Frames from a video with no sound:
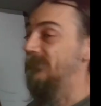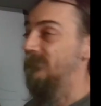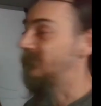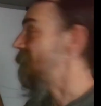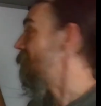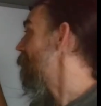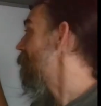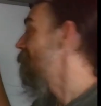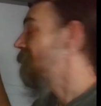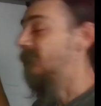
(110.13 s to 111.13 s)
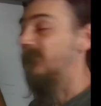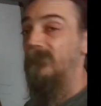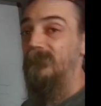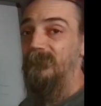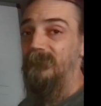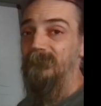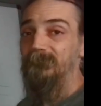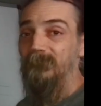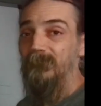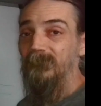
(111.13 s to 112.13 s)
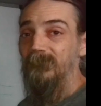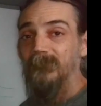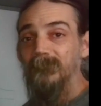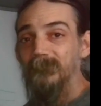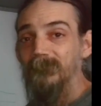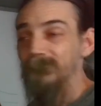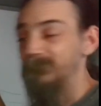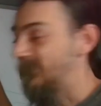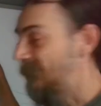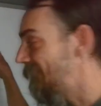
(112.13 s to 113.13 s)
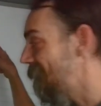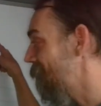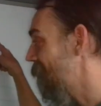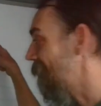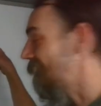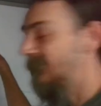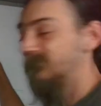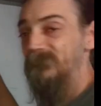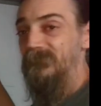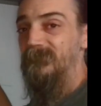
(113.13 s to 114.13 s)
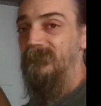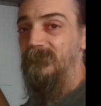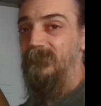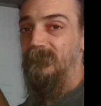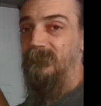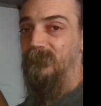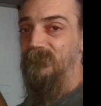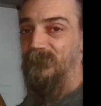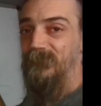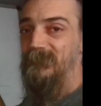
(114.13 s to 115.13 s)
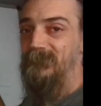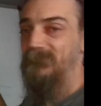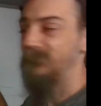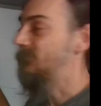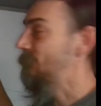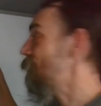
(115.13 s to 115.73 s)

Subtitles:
100. 100, 10, 1,000. Those are easy numbers